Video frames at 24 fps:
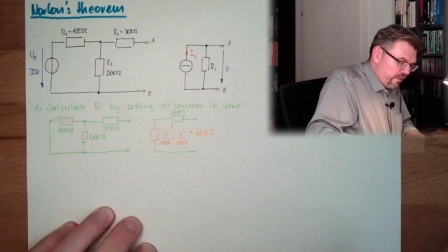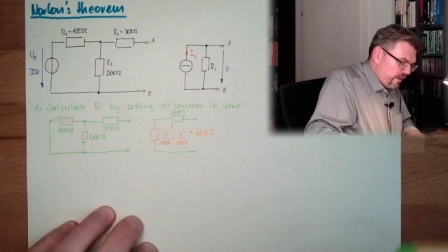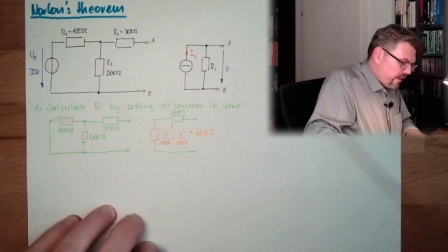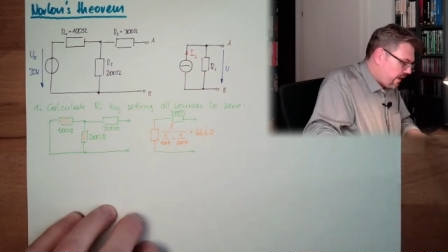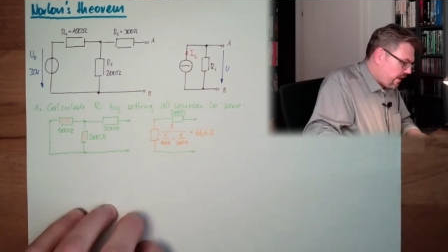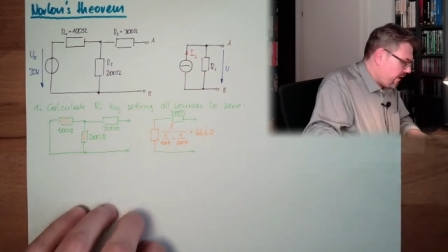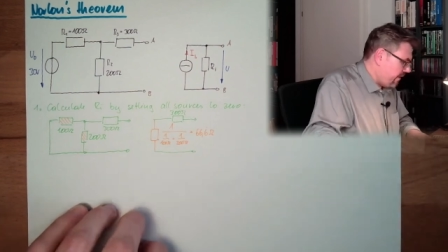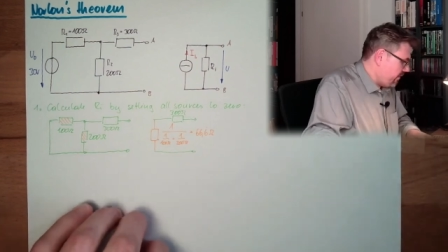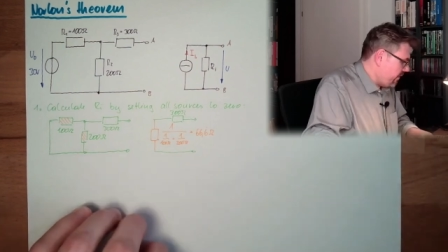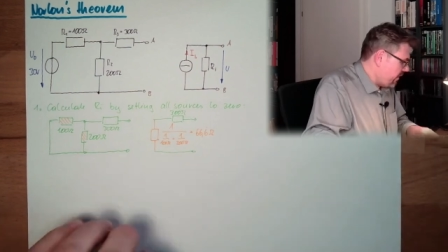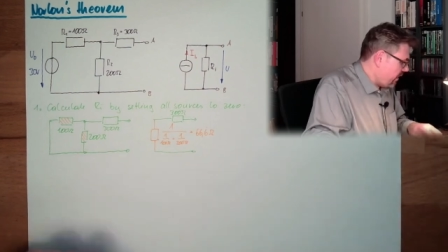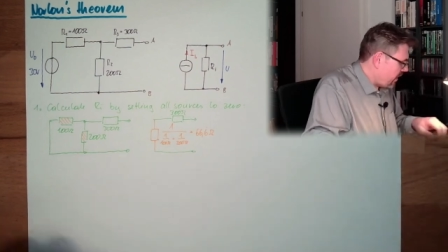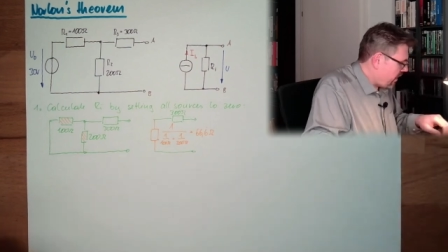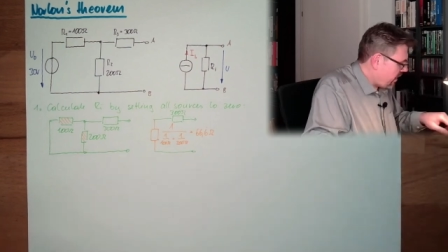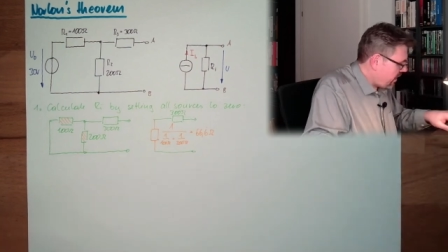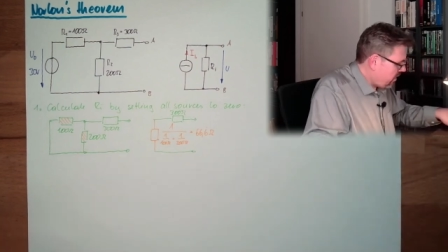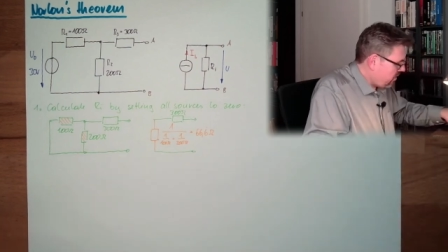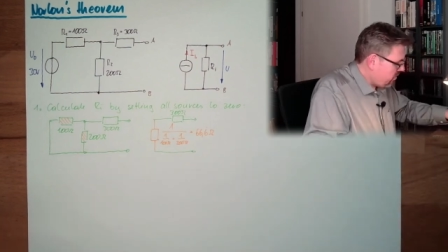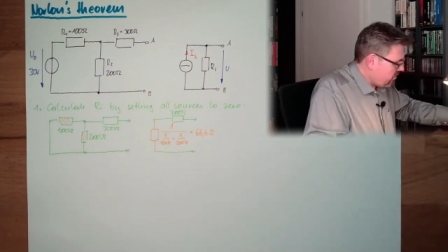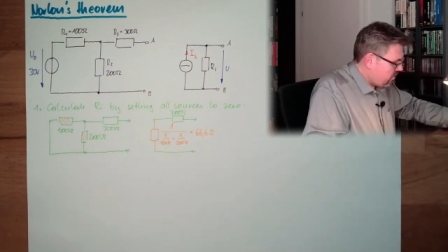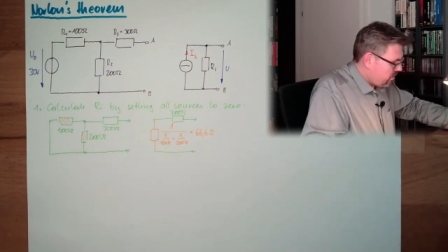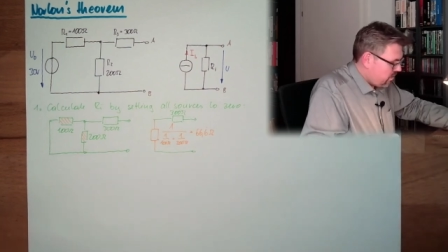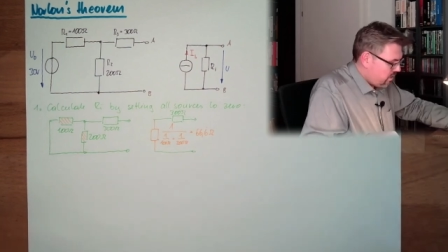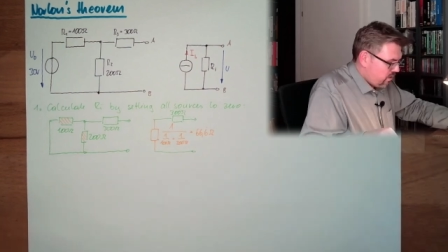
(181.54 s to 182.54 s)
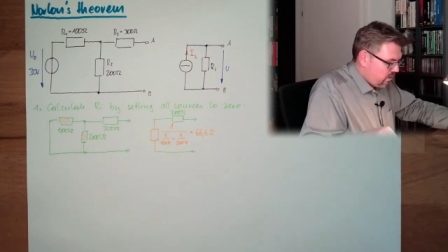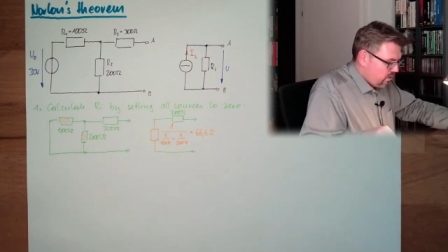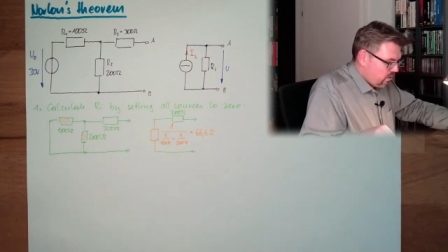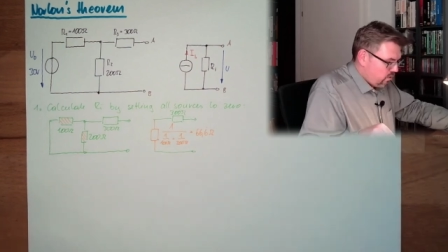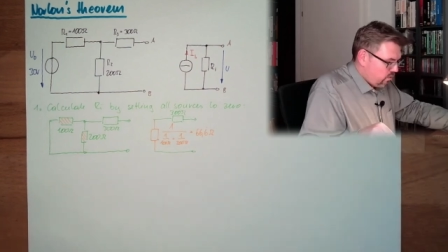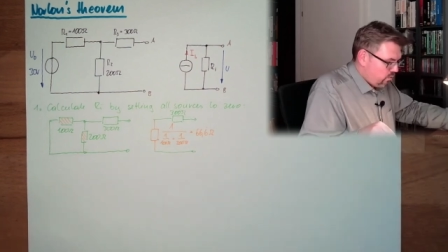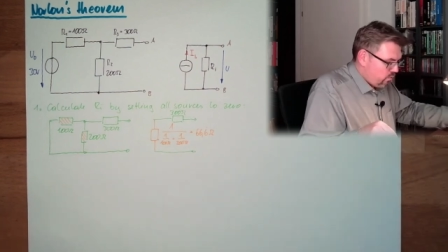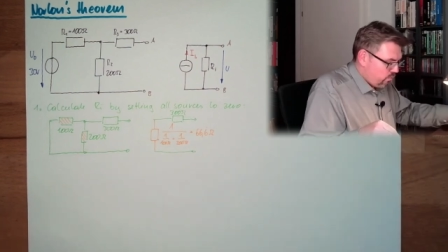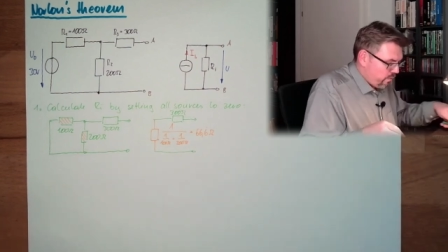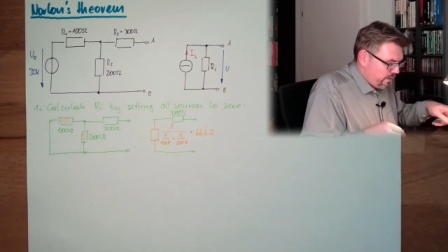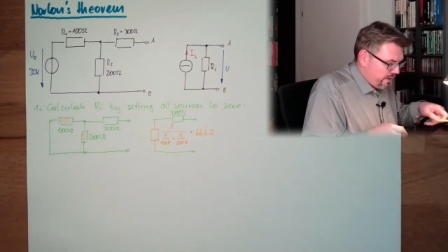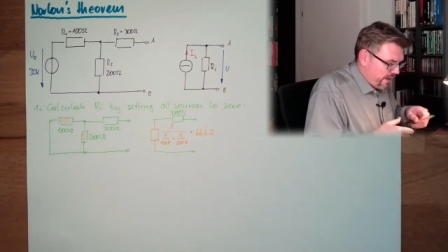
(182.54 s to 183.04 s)
and now
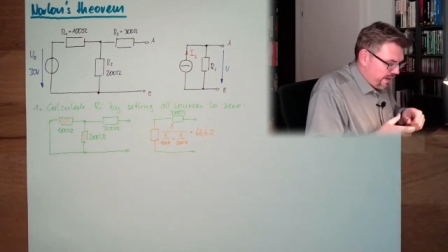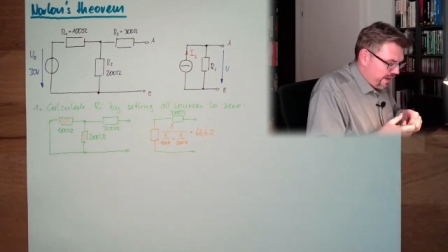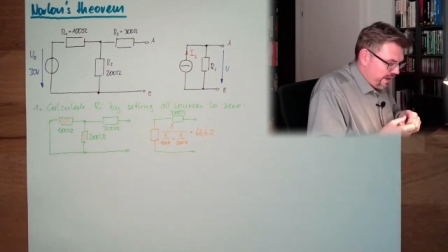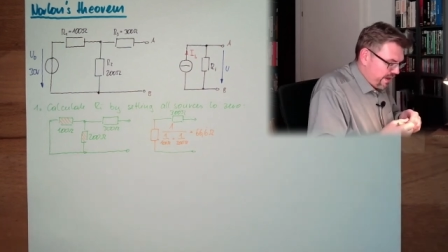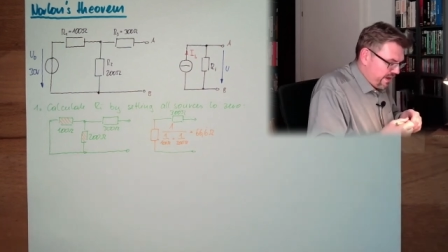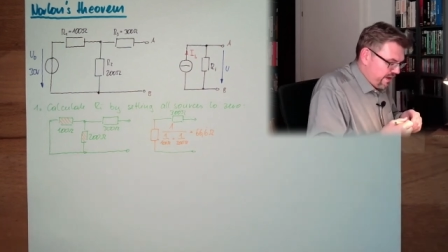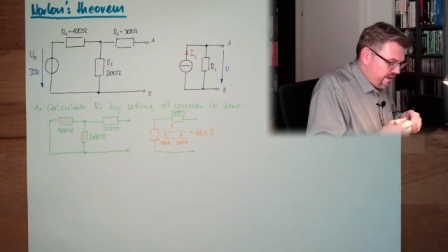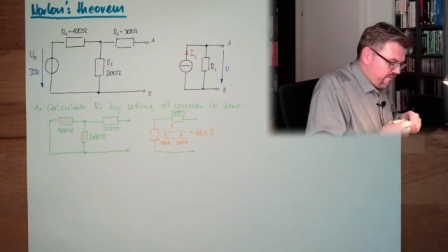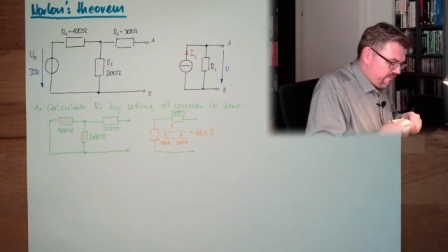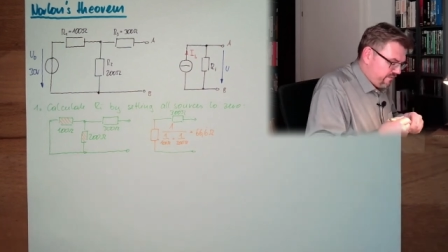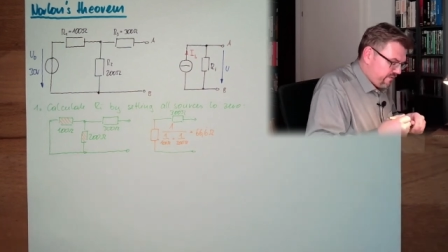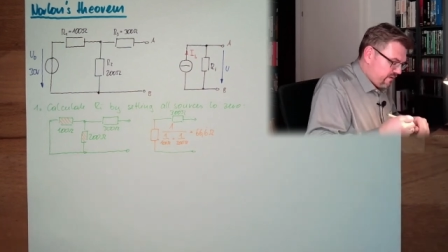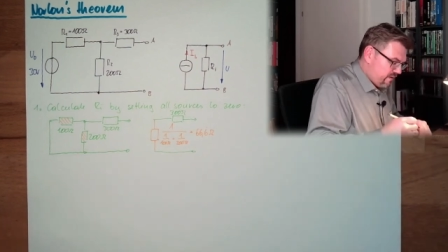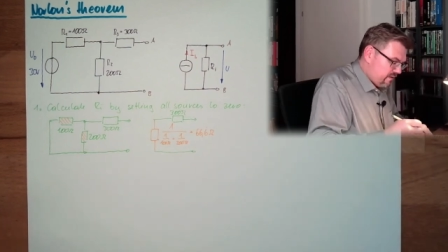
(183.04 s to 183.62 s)
we have